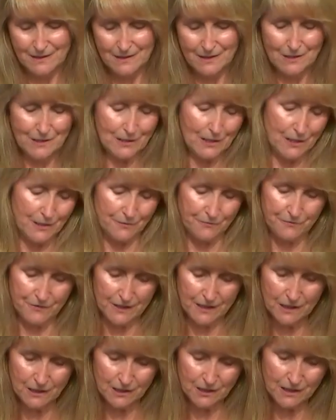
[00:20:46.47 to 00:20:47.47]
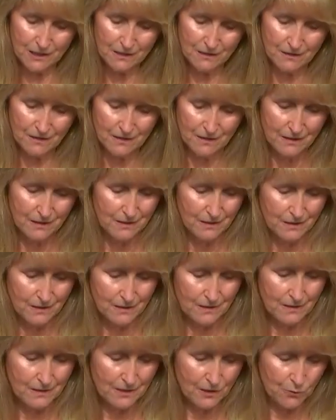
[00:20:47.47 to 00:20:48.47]
it's kind of funny looking,
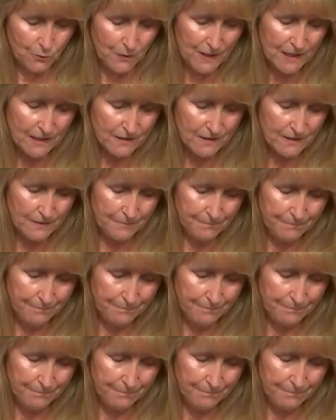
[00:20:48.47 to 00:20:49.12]
it's sweet.